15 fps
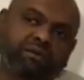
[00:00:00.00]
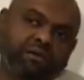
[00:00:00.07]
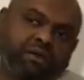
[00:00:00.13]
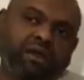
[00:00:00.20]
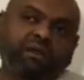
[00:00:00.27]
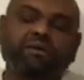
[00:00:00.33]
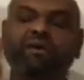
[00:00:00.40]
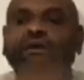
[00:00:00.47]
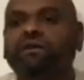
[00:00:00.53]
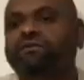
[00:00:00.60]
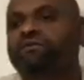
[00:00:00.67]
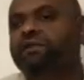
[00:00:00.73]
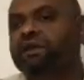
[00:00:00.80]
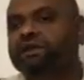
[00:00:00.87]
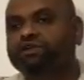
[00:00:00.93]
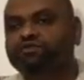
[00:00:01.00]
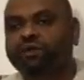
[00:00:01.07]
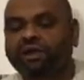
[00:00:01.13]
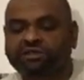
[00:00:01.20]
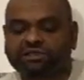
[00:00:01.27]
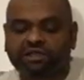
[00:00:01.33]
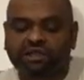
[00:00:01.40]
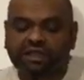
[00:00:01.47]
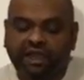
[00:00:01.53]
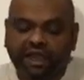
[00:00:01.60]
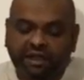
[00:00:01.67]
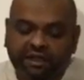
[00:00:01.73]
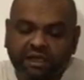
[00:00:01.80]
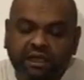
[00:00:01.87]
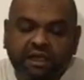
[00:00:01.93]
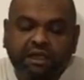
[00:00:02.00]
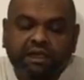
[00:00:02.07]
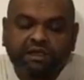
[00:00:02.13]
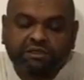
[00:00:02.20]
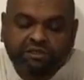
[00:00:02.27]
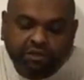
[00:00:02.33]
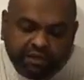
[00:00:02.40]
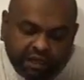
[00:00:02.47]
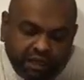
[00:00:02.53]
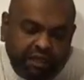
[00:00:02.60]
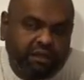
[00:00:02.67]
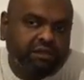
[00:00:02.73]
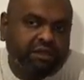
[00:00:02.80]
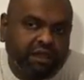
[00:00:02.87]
you know, finish right till the end. So yeah.